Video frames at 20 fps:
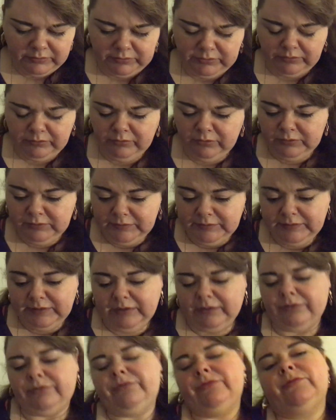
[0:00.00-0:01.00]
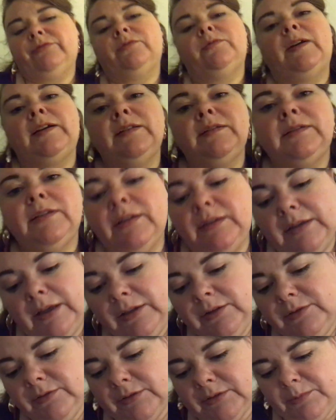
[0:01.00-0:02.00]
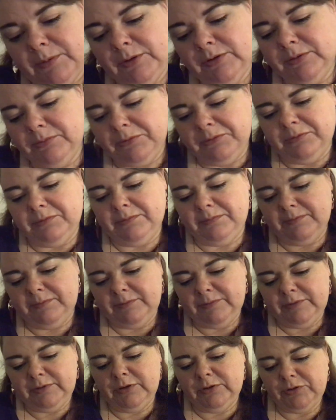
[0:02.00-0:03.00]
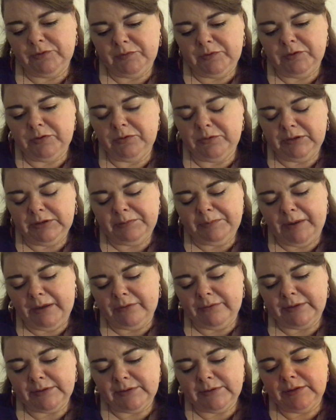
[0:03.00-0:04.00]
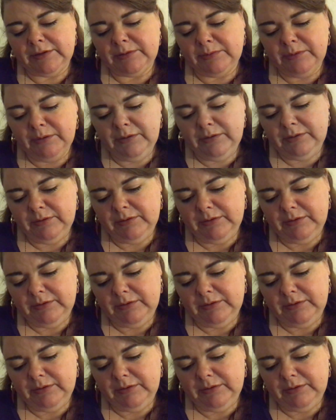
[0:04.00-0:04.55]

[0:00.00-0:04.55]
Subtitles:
So it looks as if reconciliation is possible for those of you who this pile resonates with.